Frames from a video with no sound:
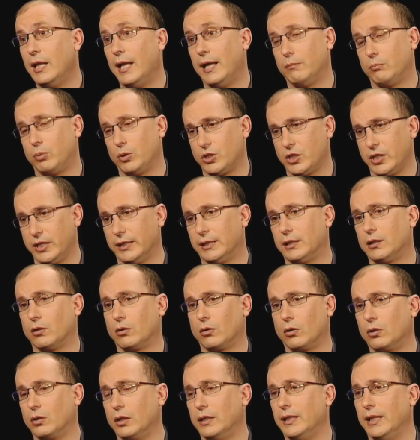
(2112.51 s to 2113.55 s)
and
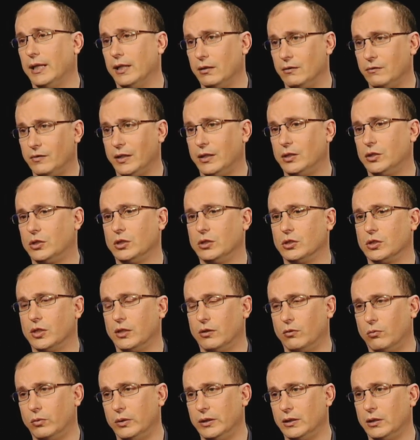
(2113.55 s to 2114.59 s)
particularly innovations
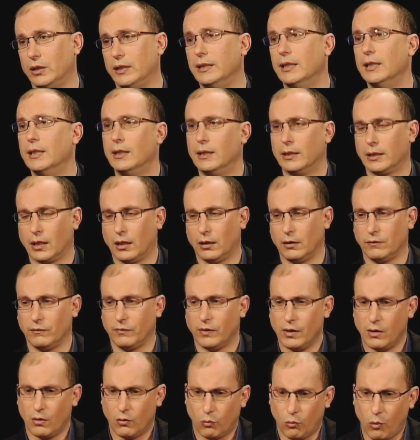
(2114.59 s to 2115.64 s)
that really kind of
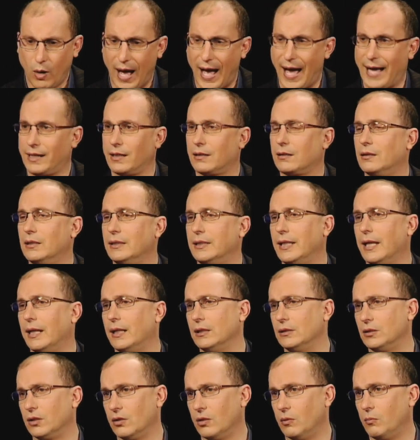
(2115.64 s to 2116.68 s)
radically get
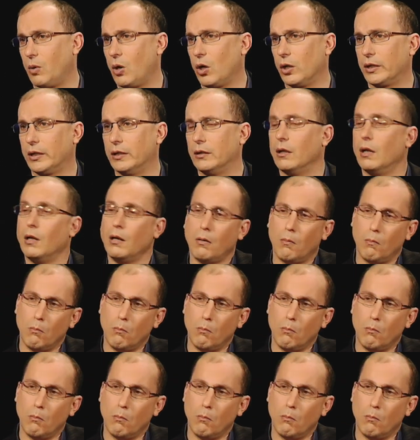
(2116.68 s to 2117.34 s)
into the market,